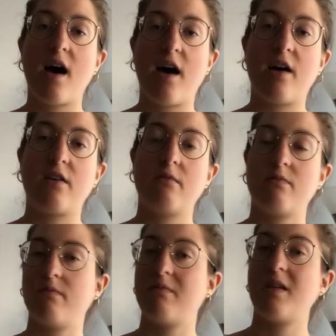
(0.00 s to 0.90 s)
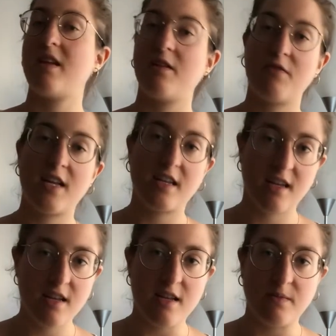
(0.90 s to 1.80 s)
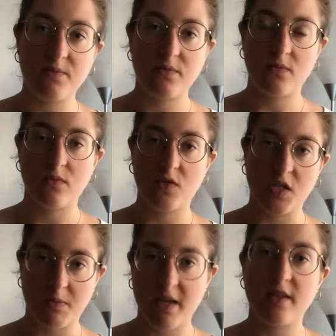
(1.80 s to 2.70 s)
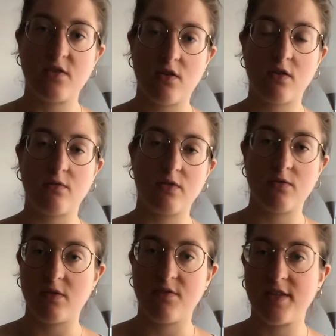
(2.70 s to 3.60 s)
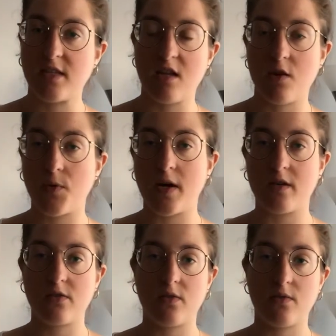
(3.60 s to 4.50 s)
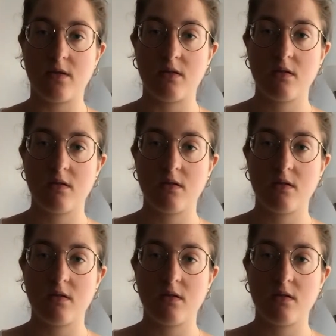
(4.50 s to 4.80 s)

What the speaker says: are in the United Kingdom just because you're going to university, you are a student.